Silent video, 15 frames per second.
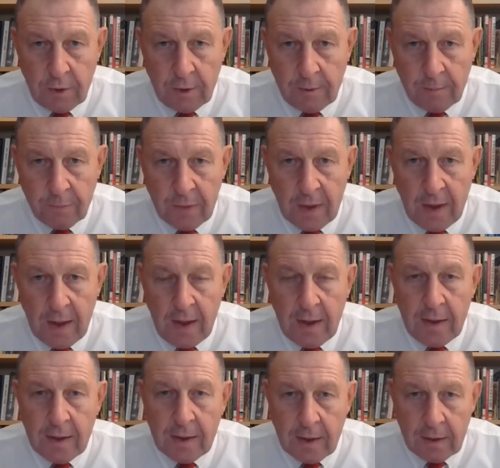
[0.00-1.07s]
maintain
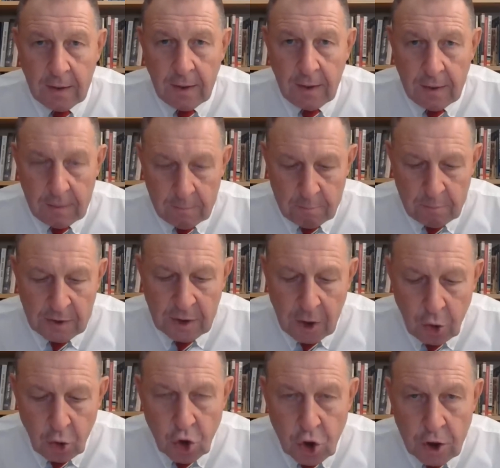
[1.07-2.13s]
neutrality or
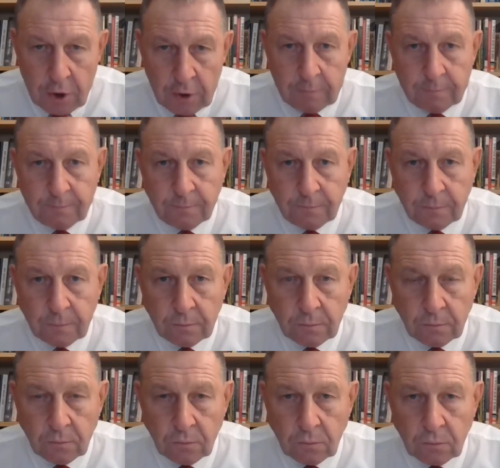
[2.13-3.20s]
non-participation in